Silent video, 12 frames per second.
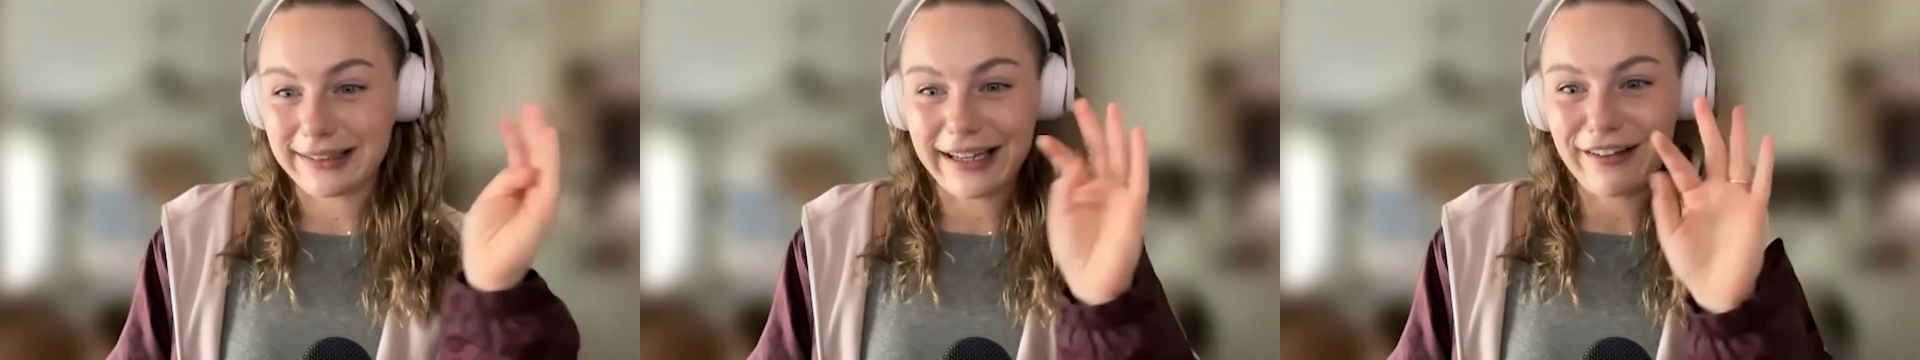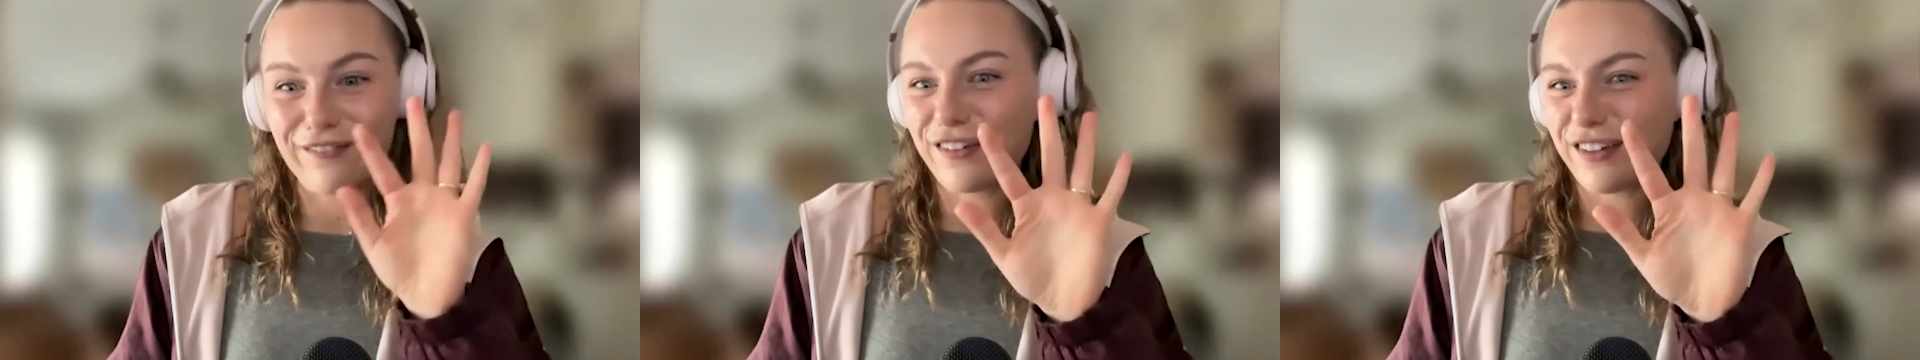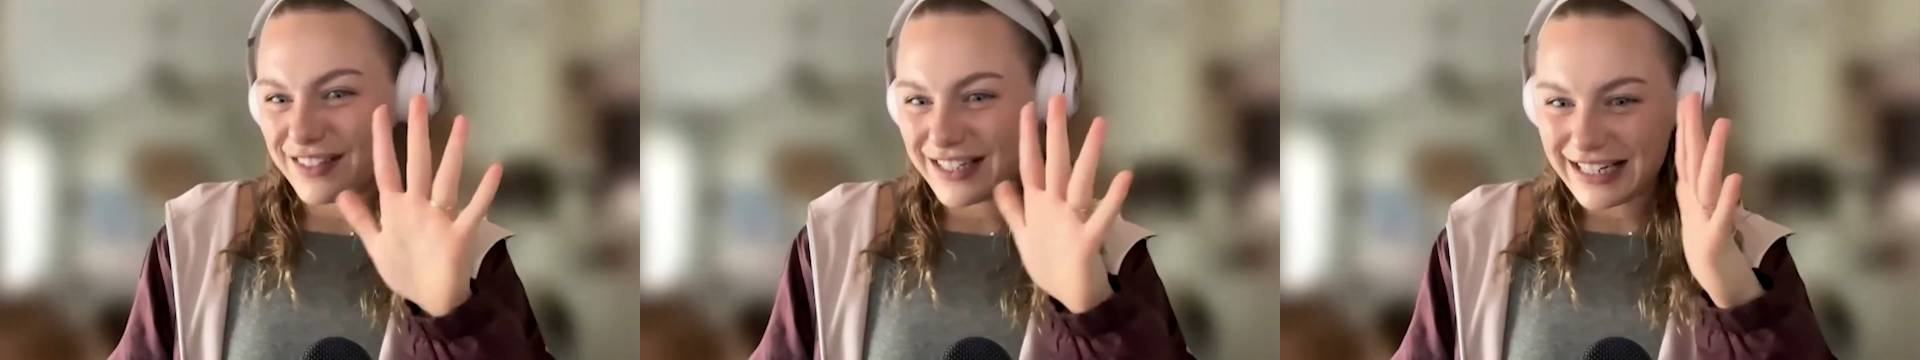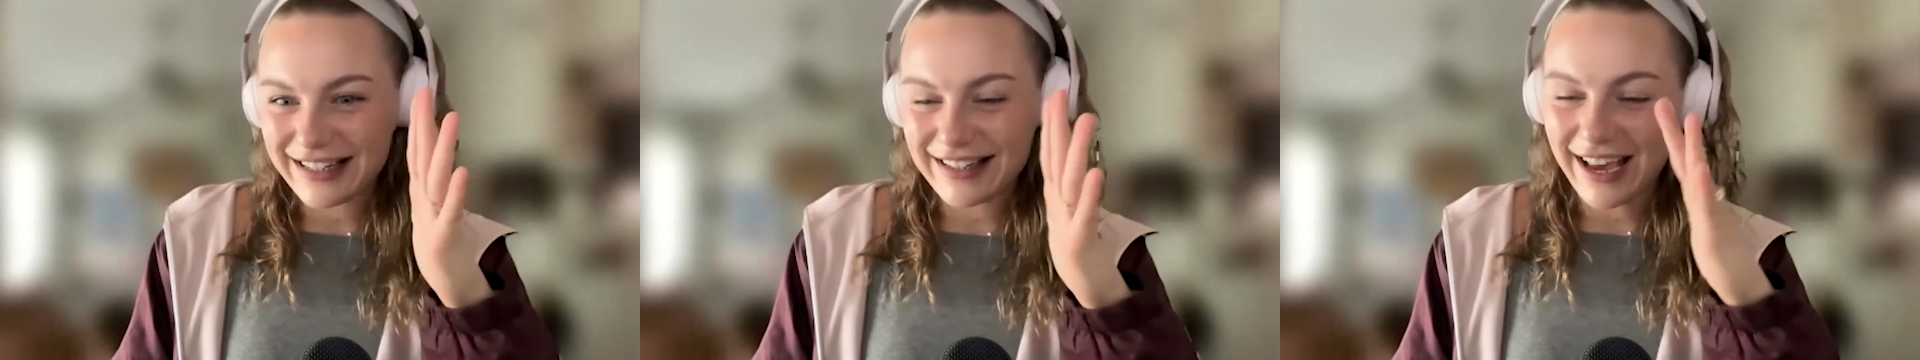like
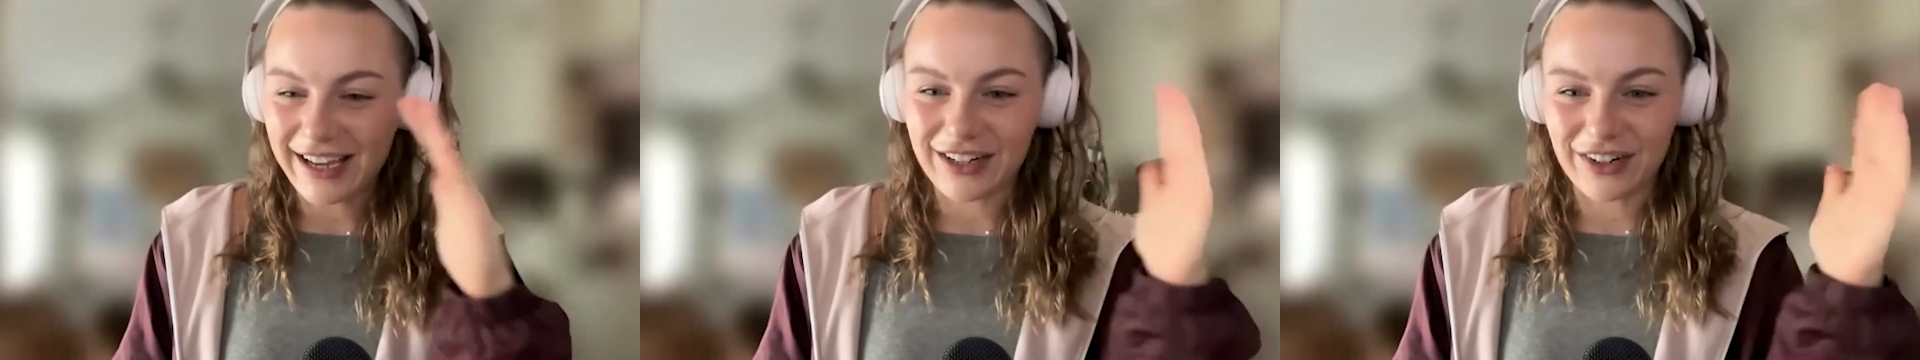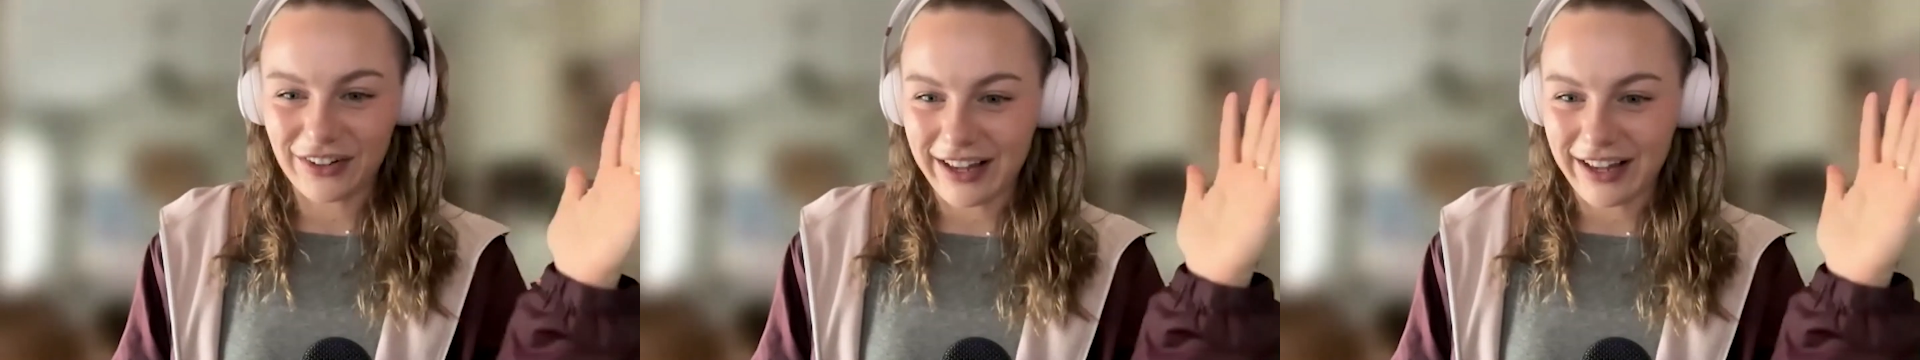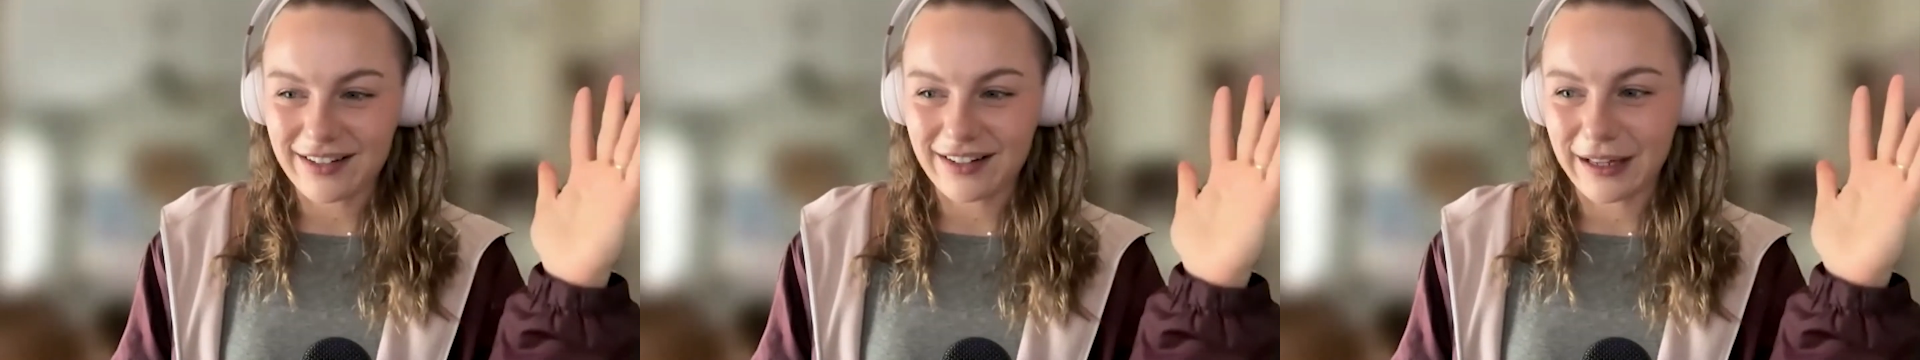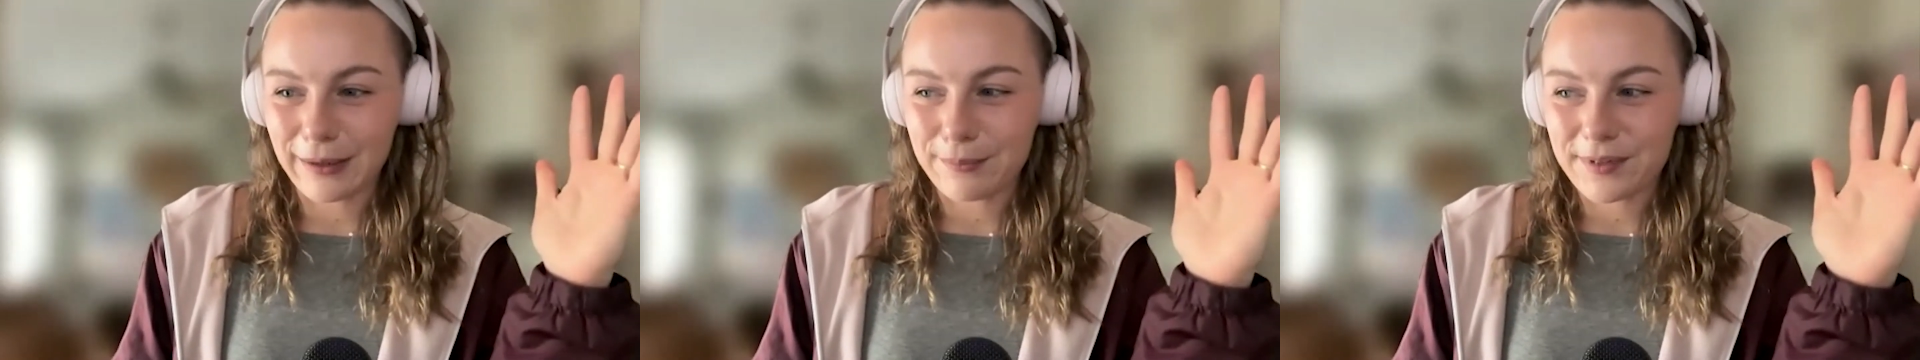15-second or less
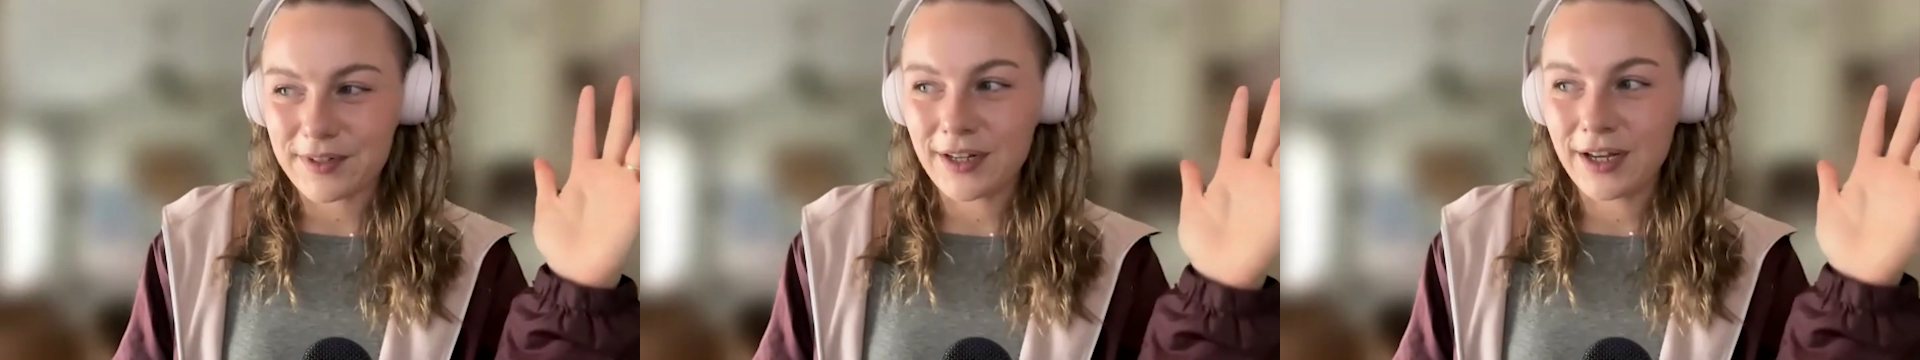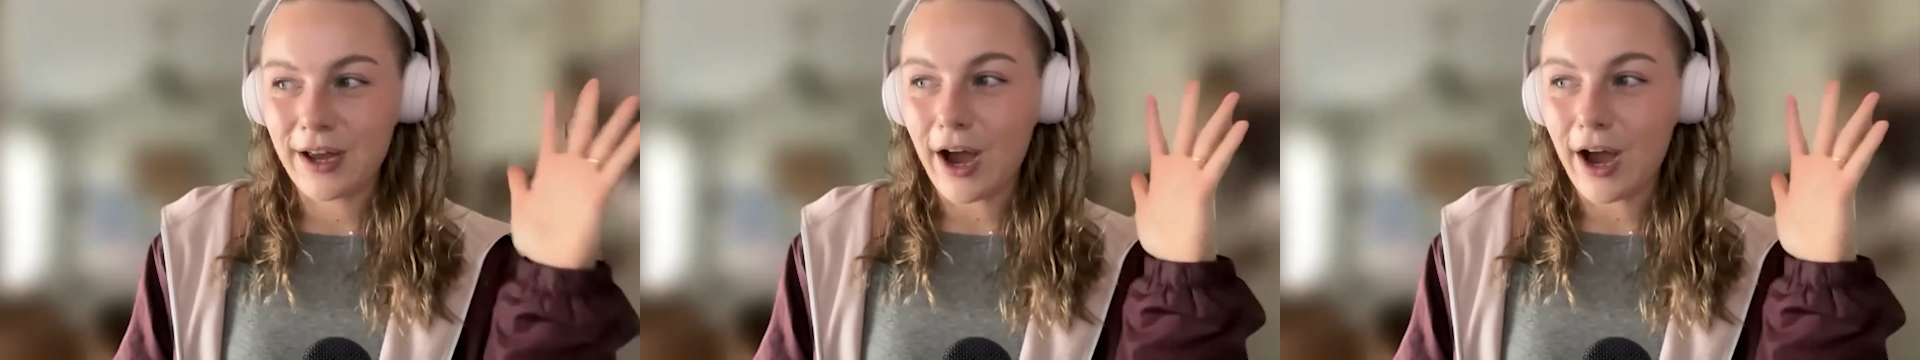clips